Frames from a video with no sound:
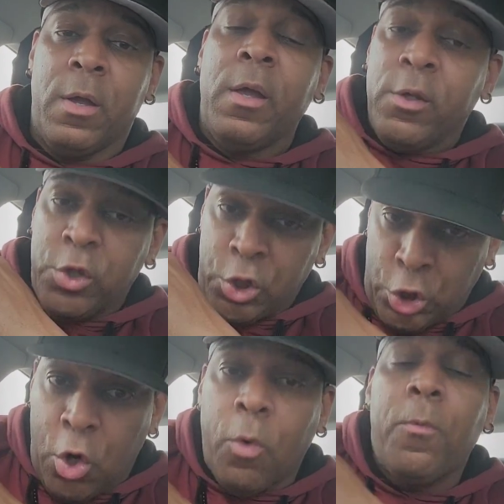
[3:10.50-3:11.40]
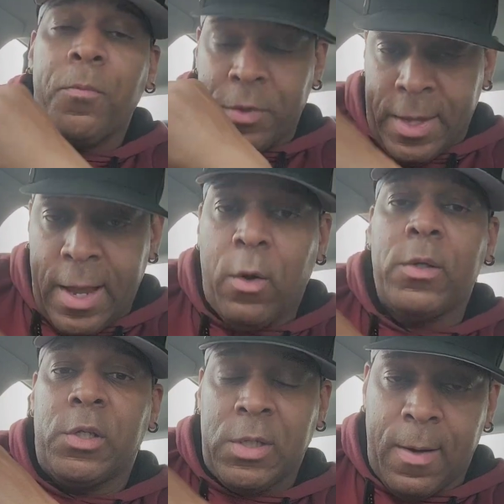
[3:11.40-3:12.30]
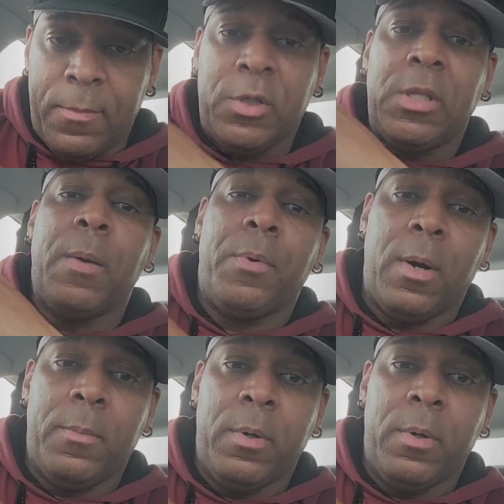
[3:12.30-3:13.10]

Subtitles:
So now it's time to step up.